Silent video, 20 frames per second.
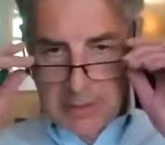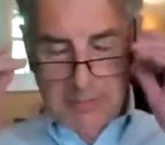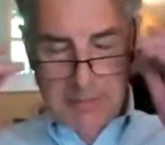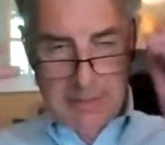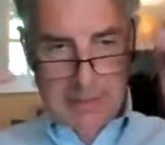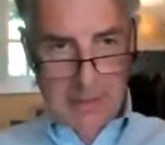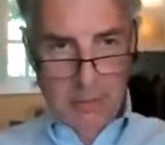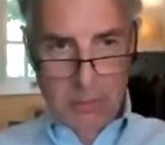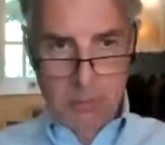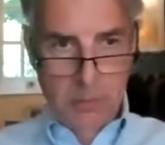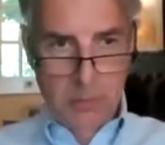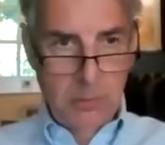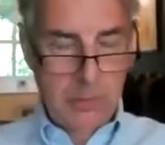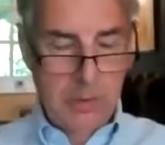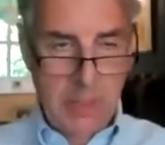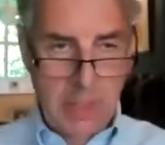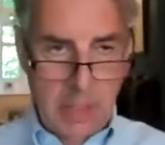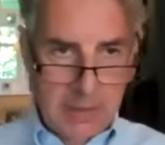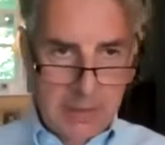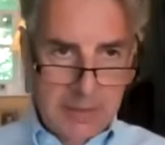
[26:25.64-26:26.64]
I mean, there are all
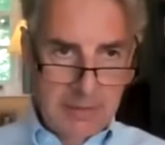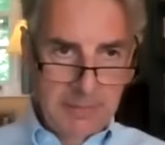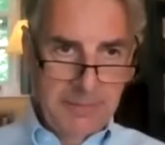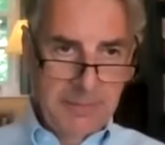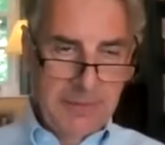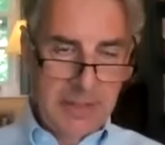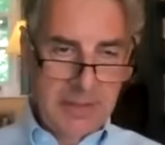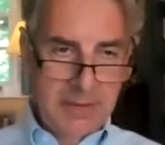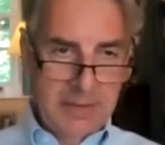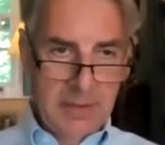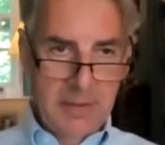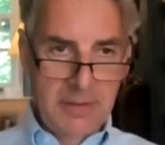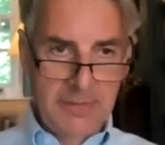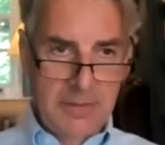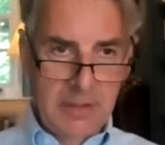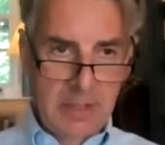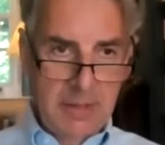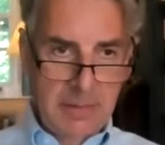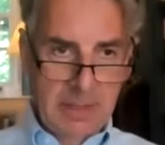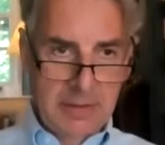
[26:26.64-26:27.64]
kinds of things that have
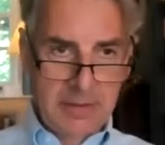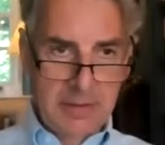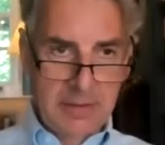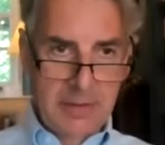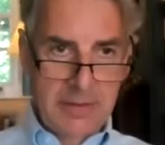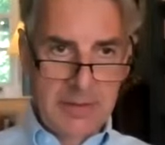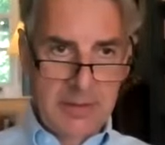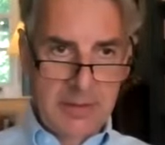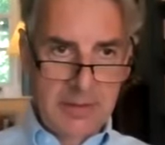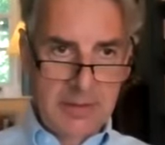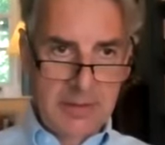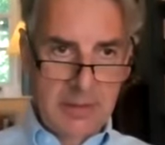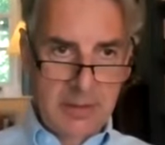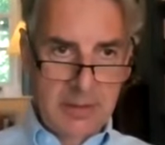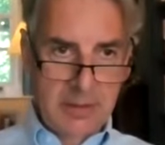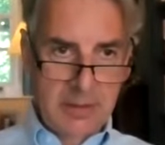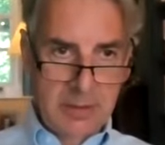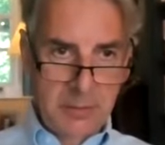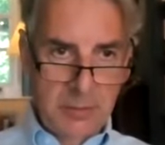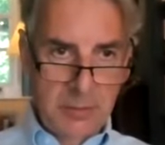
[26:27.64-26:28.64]
come out of this in such
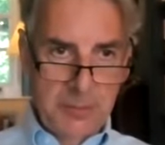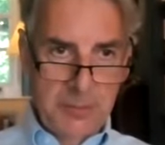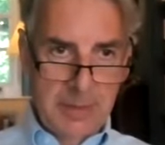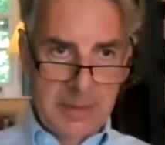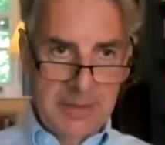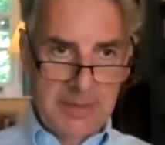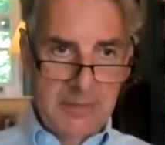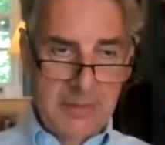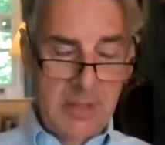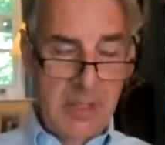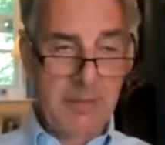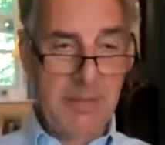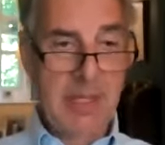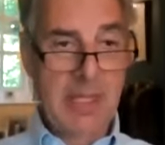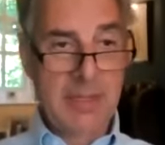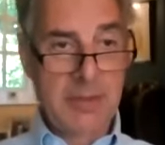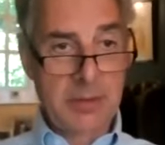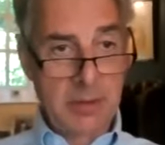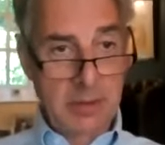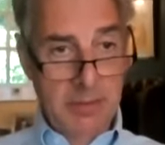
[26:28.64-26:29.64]
a short space of time.
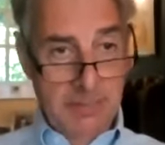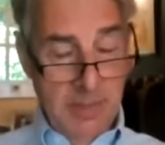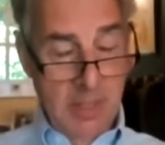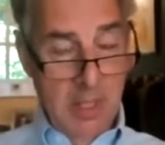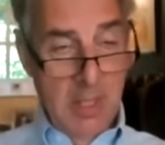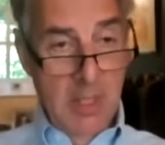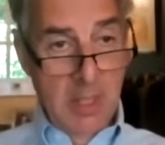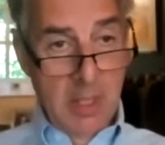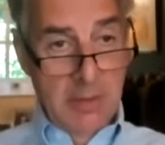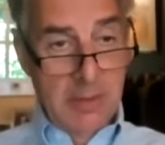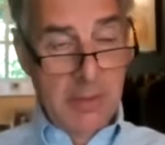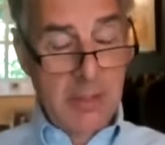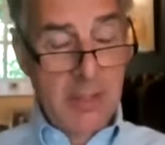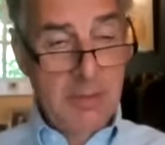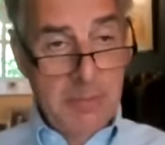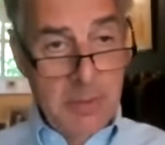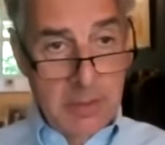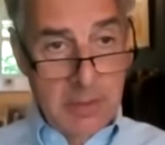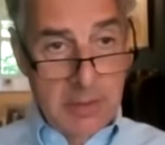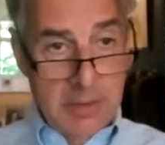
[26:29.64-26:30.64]
That sort of the
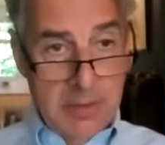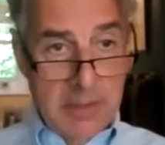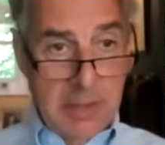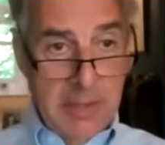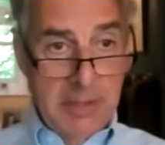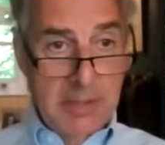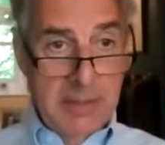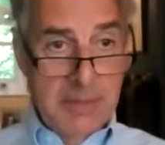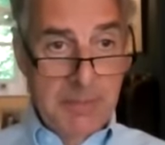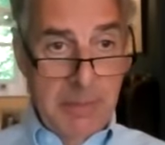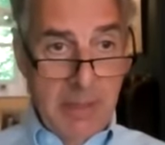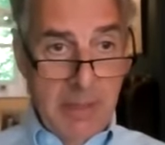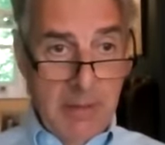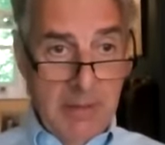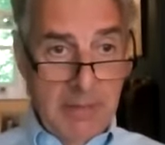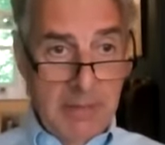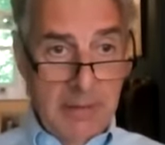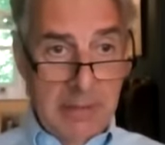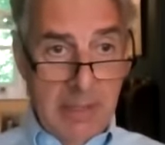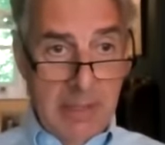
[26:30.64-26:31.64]
community
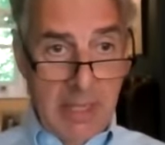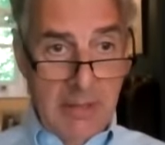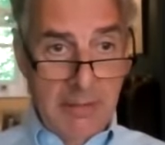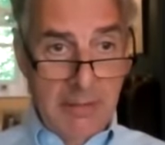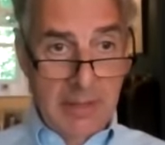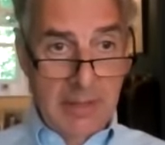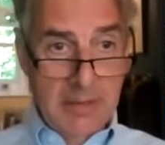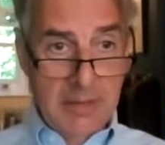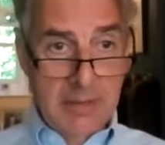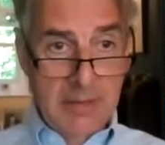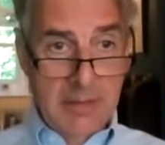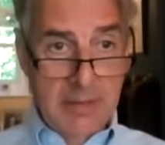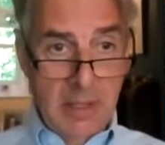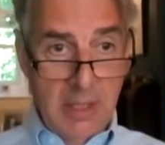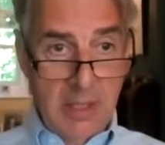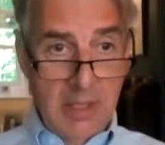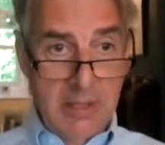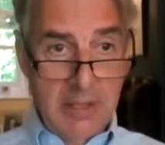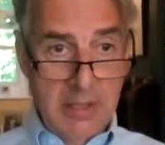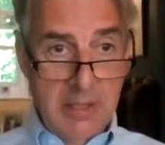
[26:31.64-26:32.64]
spirit, the caring
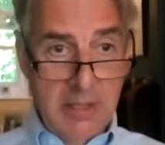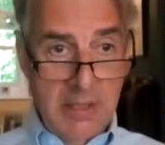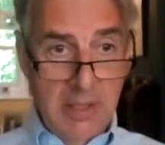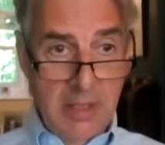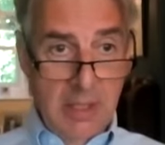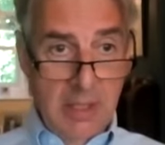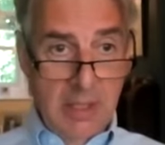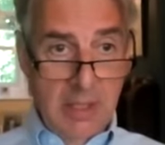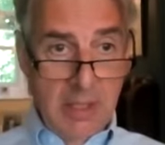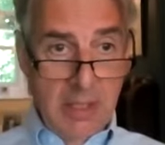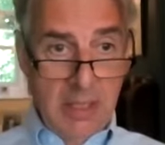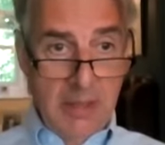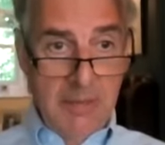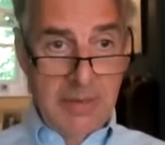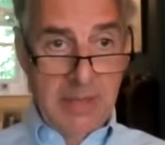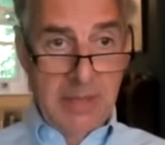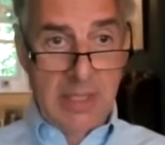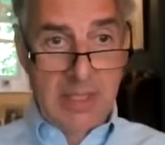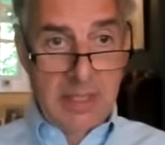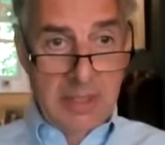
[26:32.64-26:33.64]
society, I mean,
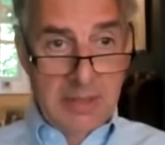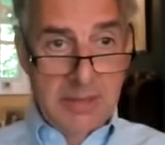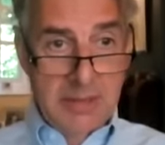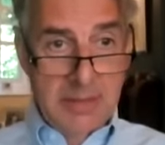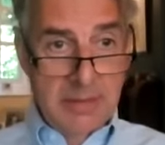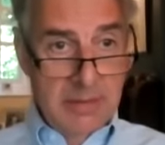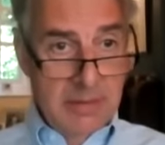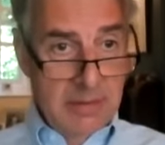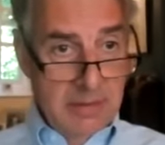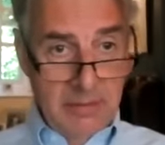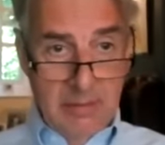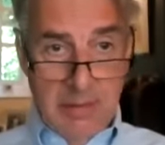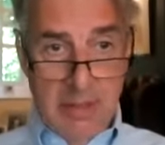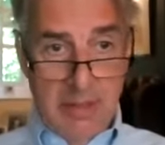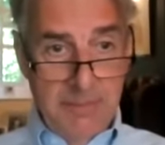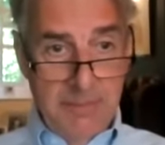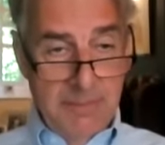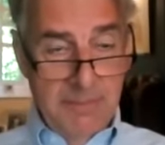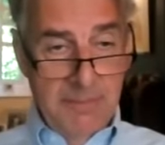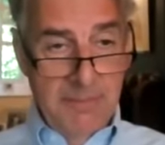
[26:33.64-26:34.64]
that is,
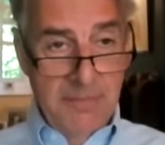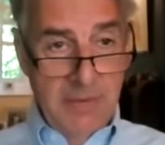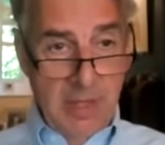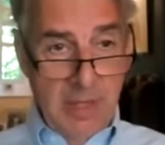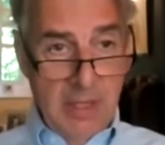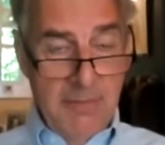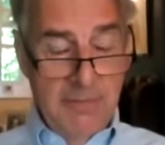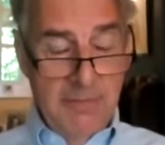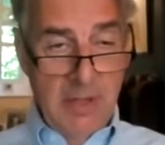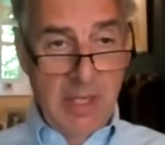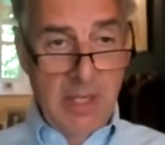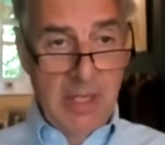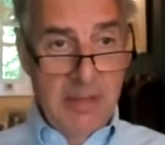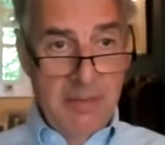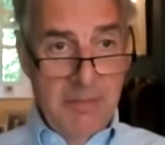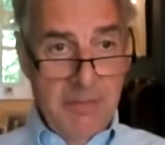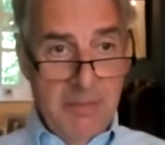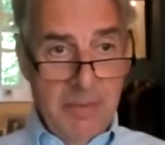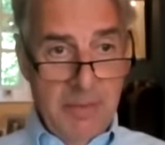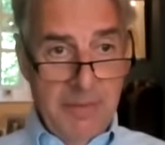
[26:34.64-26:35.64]
very, very
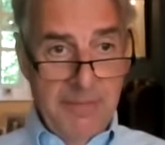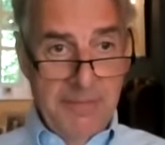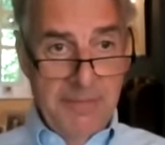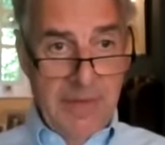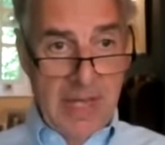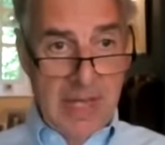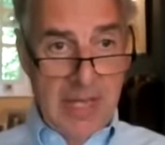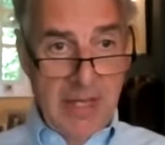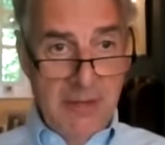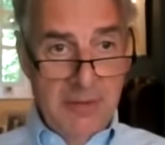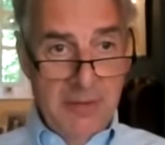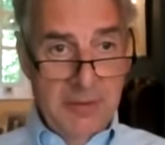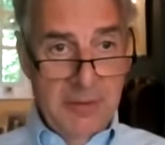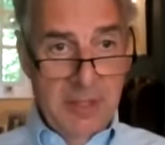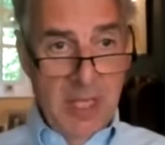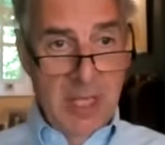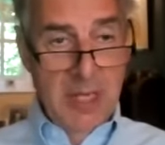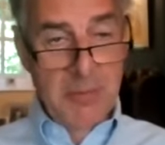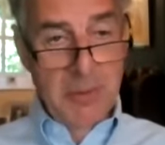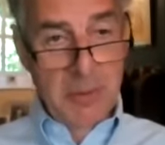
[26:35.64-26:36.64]
profound.
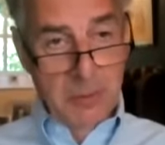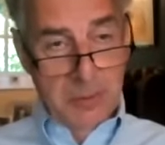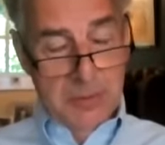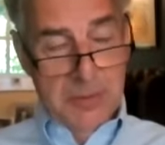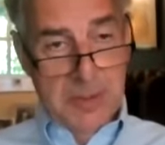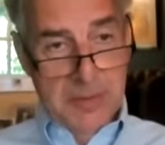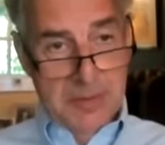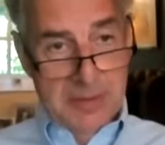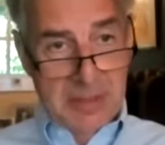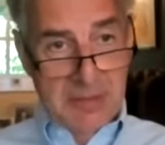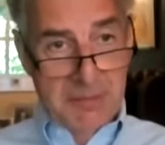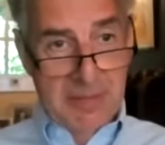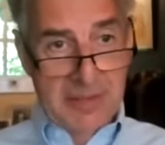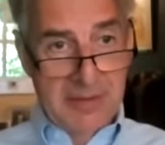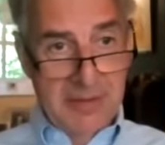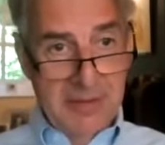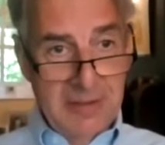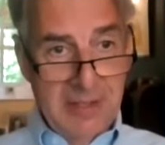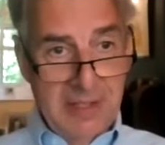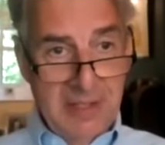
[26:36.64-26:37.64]
But also something
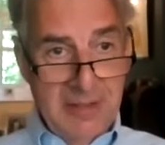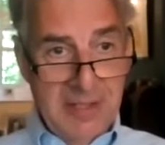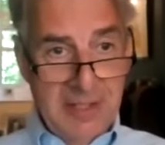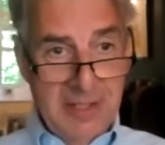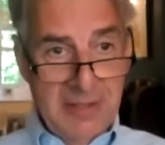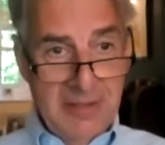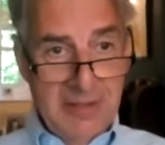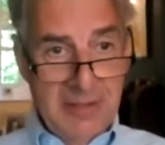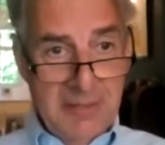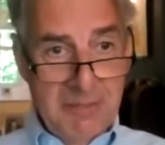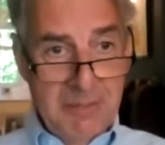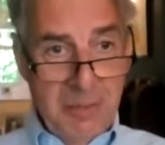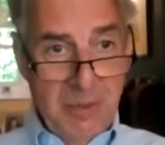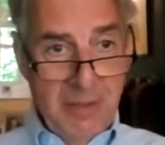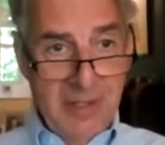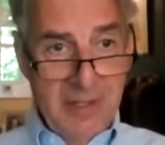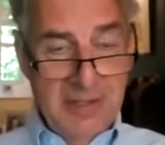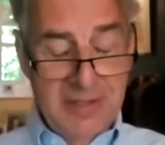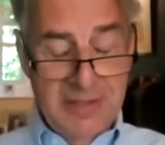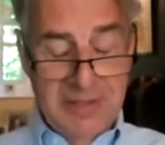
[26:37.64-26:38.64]
that I think,
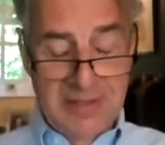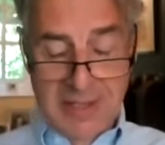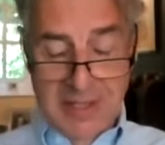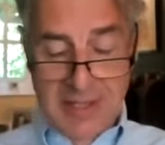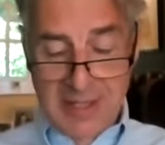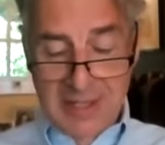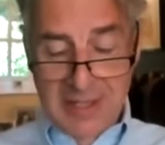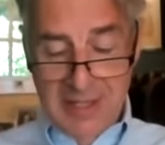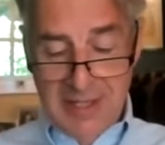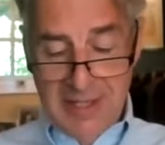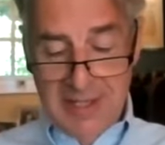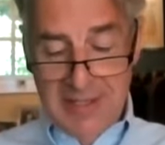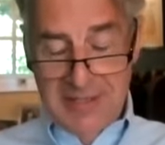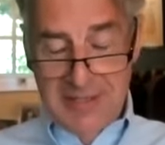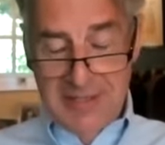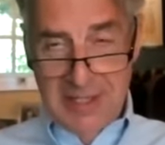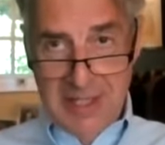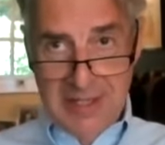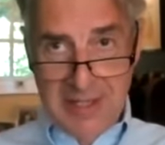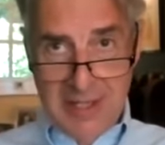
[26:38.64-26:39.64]
Boris has
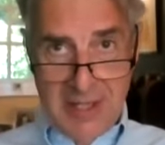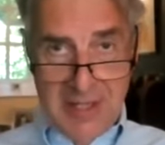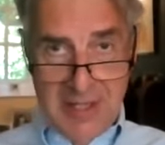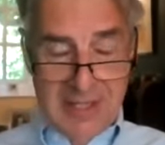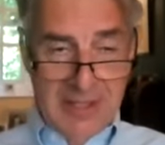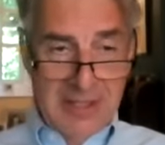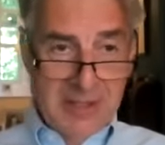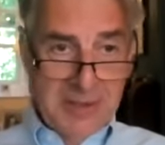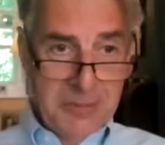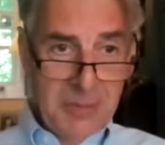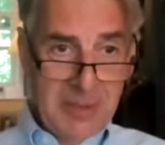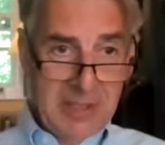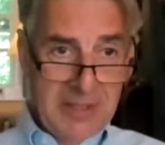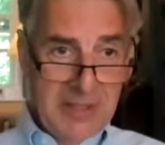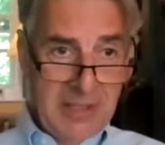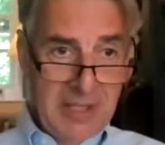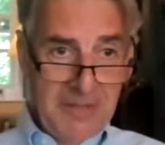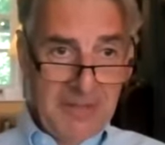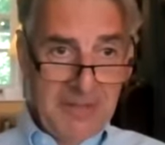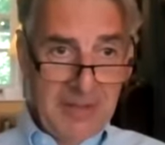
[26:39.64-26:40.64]
said earlier this week
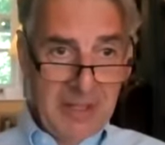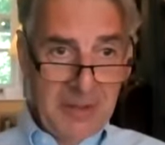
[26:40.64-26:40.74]
that I find